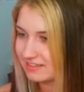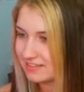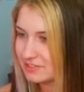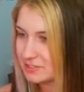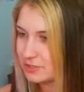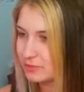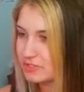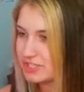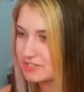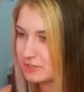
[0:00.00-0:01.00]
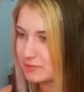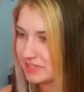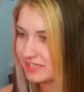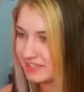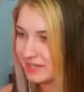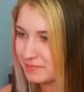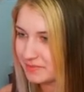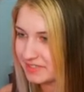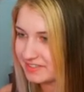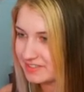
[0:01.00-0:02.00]
It's so much easier picking it up,
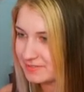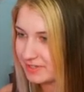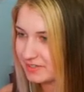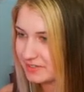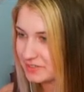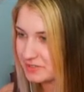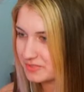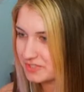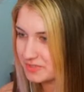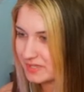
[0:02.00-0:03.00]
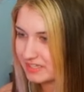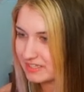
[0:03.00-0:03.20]
but it's fine. I'll just do it this way.